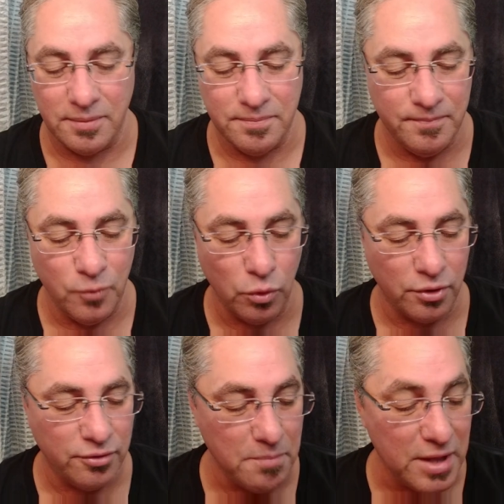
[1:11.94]

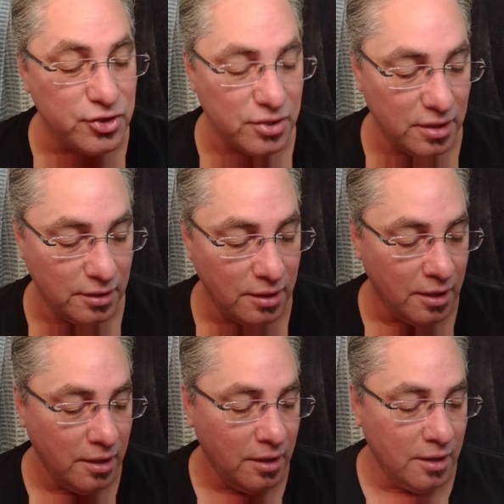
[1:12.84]
worth mentioning,
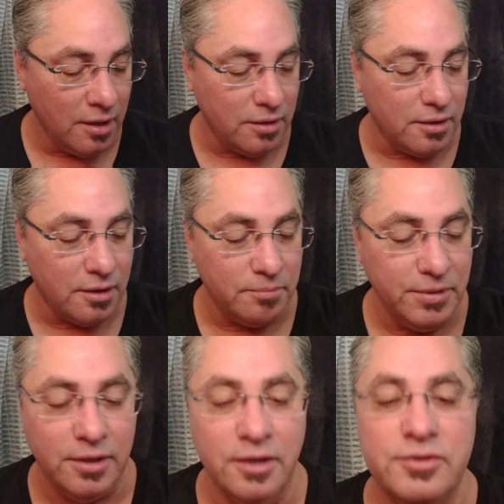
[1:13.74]

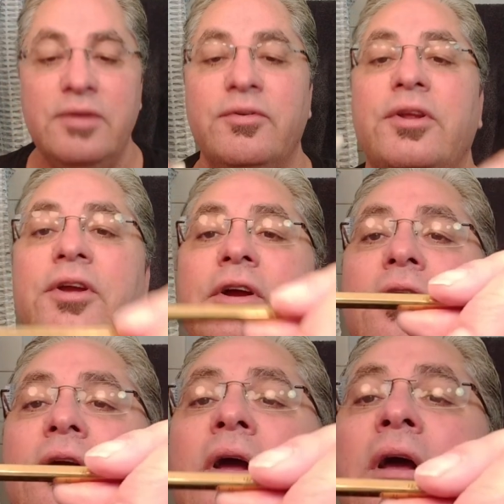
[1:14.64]
because even
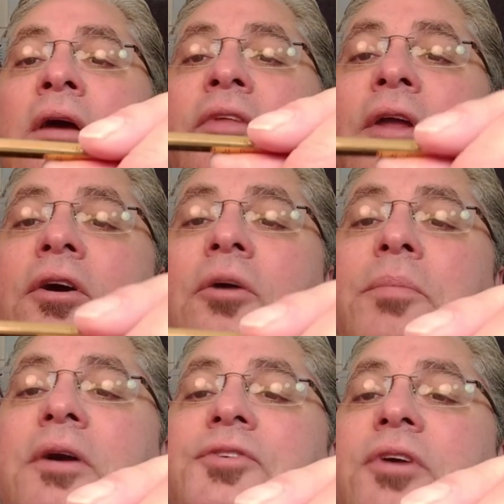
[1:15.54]
here, that hump
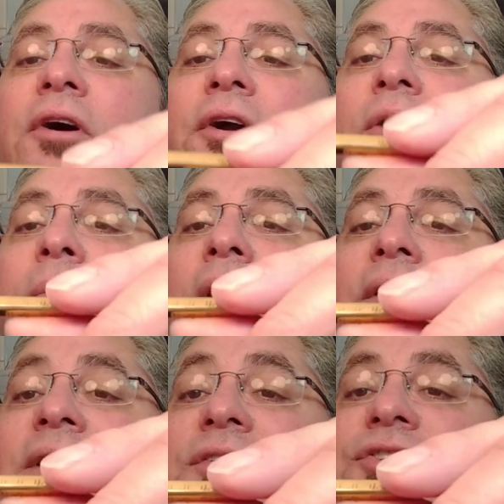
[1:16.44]
I was talking about
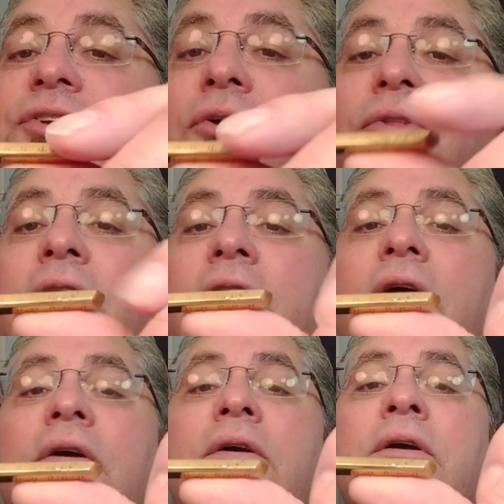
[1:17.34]
is still
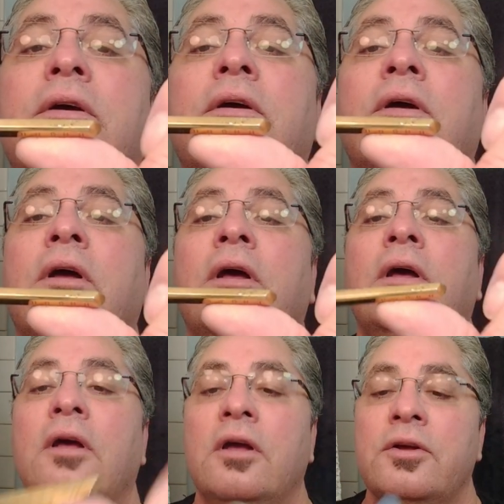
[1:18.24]
there.
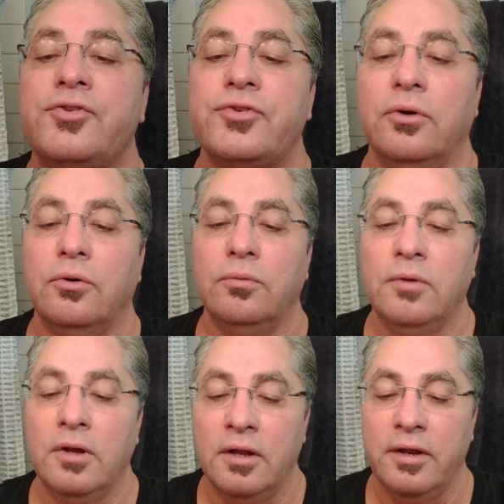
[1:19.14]
So
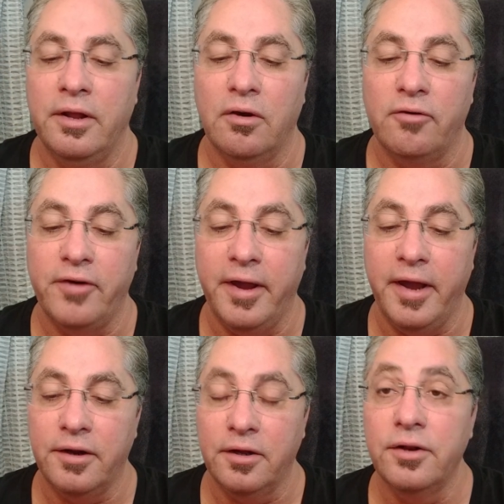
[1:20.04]
now if I
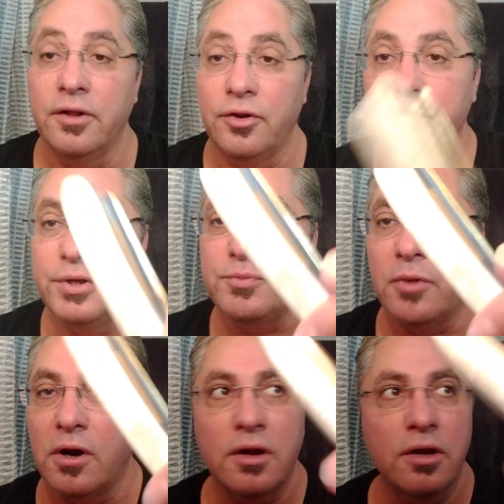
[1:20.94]
had another Bismarck,